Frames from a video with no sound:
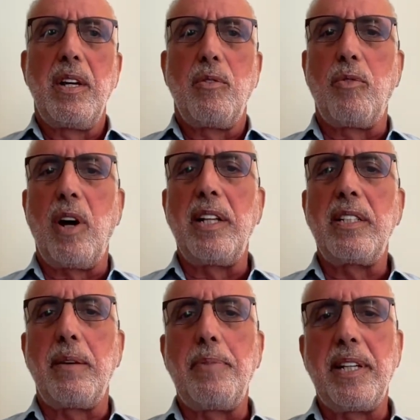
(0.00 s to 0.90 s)
runs
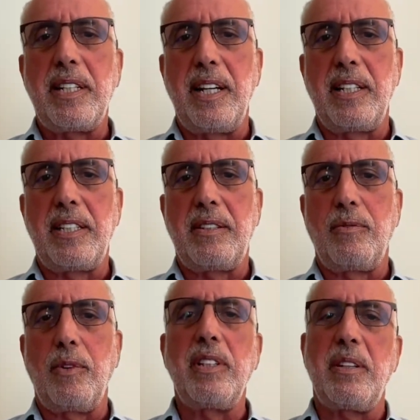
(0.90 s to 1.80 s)
a business
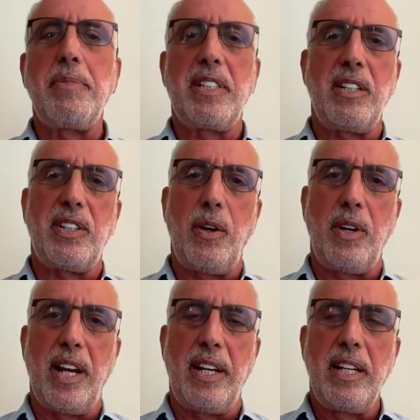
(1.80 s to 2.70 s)

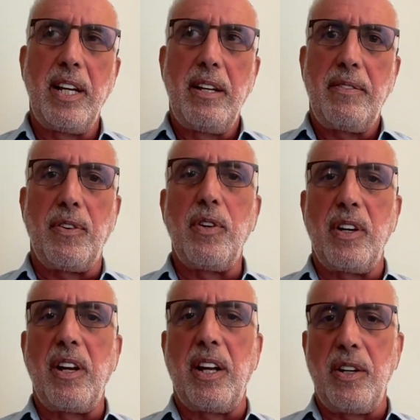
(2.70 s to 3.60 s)
unit for
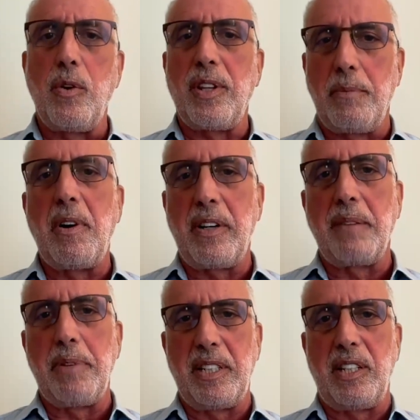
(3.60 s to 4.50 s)
a North
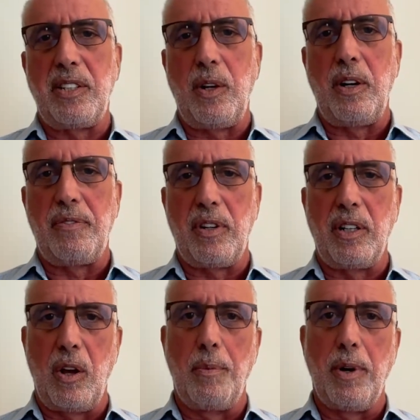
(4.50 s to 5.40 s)
American business unit for a
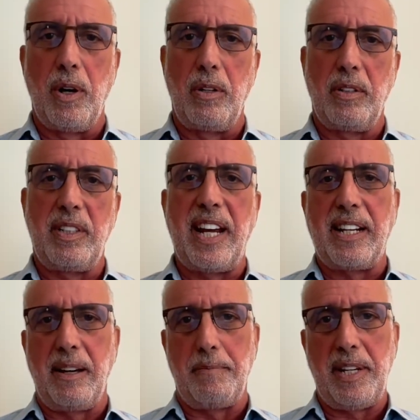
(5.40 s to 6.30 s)
global tech
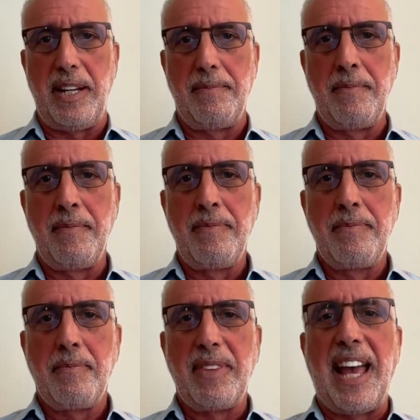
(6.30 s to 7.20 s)
company.
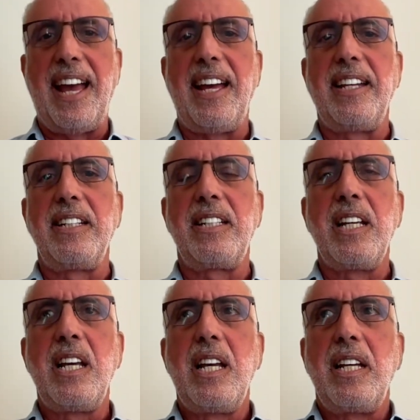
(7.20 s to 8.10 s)
And
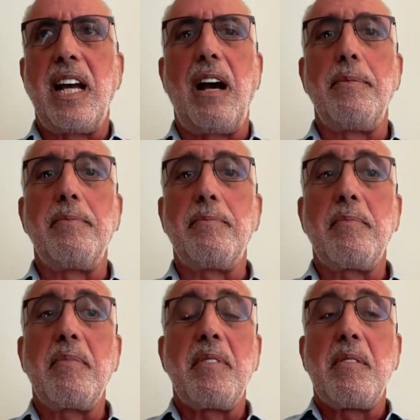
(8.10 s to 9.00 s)

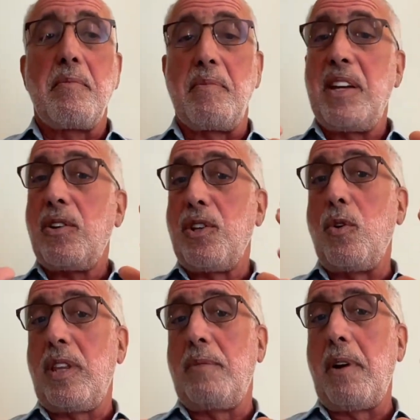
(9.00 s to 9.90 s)
they're the
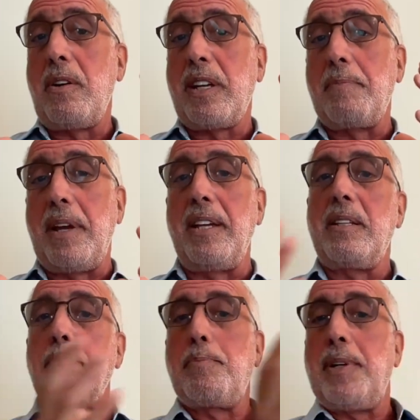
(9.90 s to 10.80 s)
North America piece,
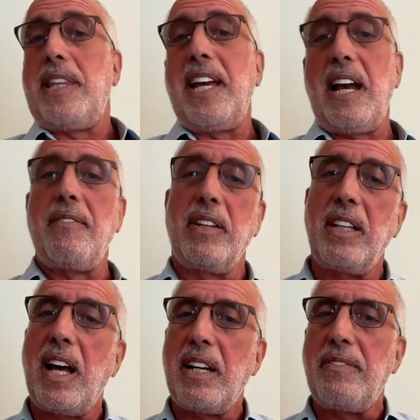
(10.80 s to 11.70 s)
but they have a
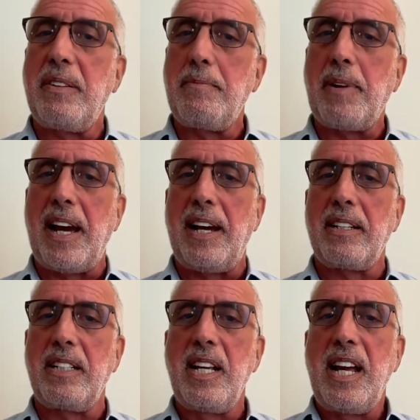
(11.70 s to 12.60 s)
lot of
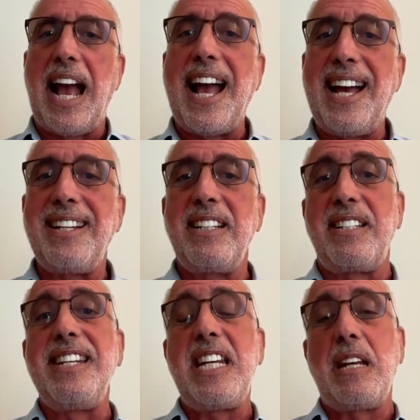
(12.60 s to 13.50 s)
impact and
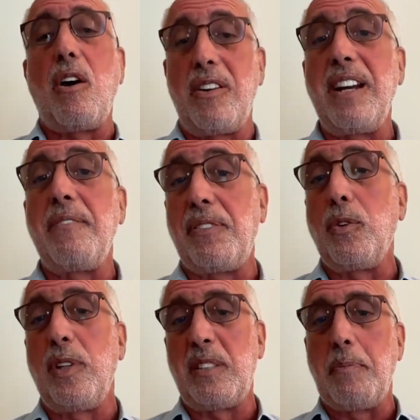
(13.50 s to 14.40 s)
are
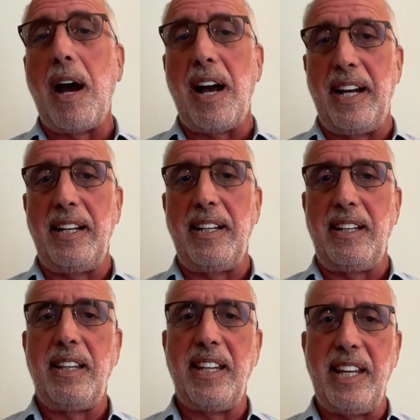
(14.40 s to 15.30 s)
influenced by
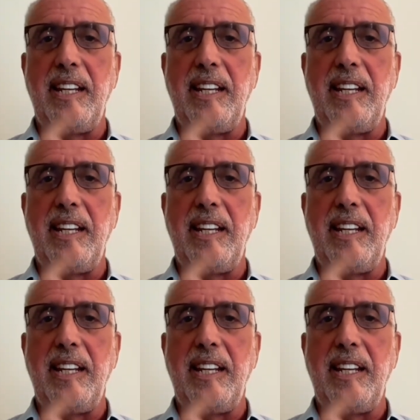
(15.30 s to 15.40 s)
the